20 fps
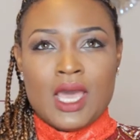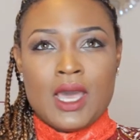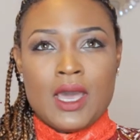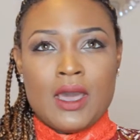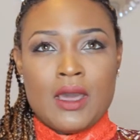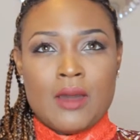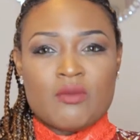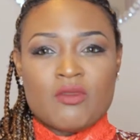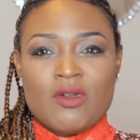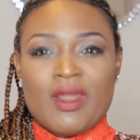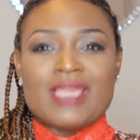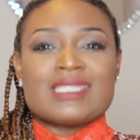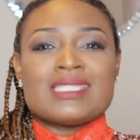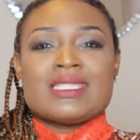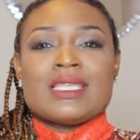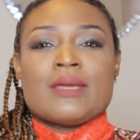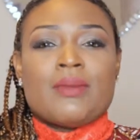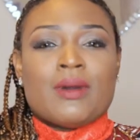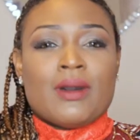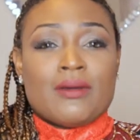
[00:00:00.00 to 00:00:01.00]

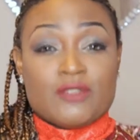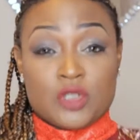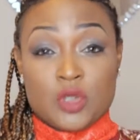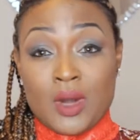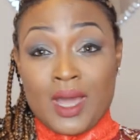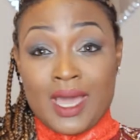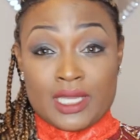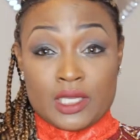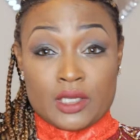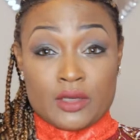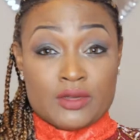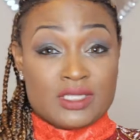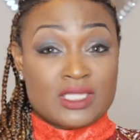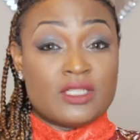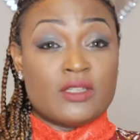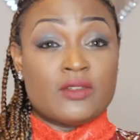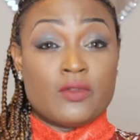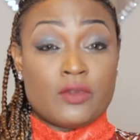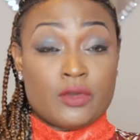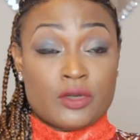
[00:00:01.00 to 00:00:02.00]
rising above trials
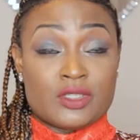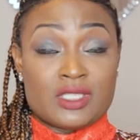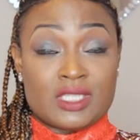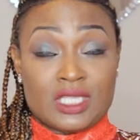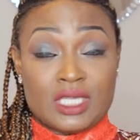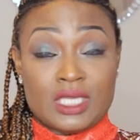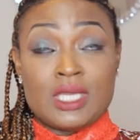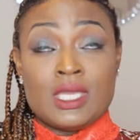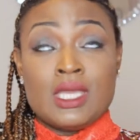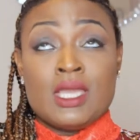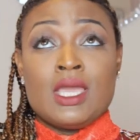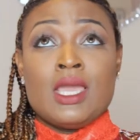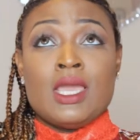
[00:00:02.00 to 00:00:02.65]
and adversity.